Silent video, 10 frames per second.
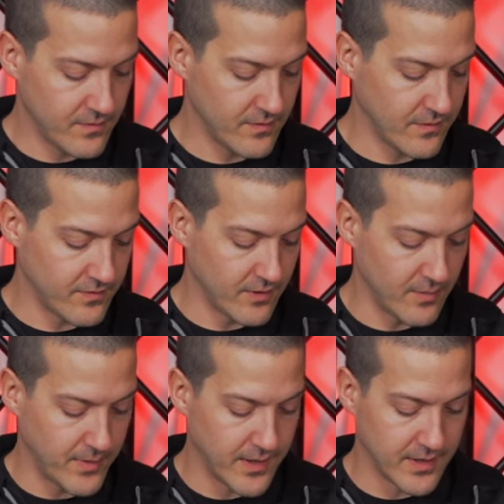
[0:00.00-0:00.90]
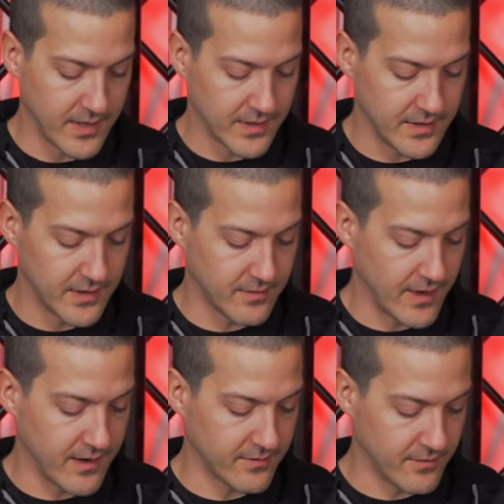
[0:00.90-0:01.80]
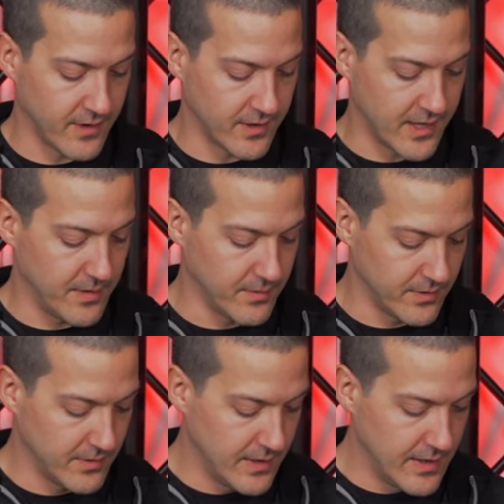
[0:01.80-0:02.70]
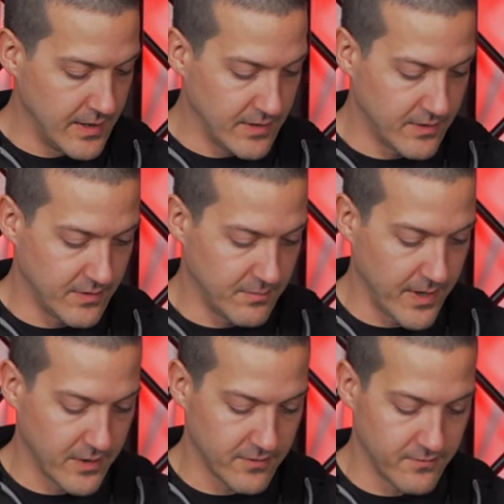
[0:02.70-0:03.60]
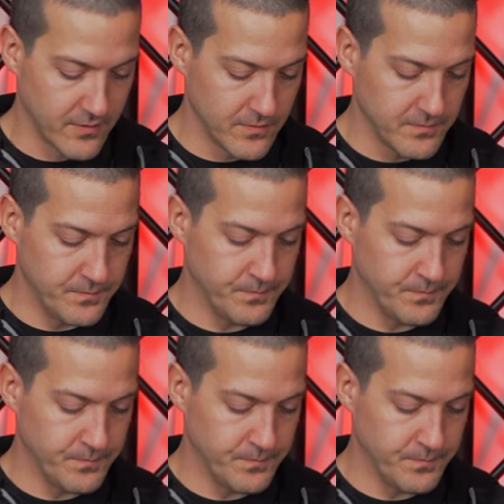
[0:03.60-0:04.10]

So I'll start by connecting the XLR cable to the microphone.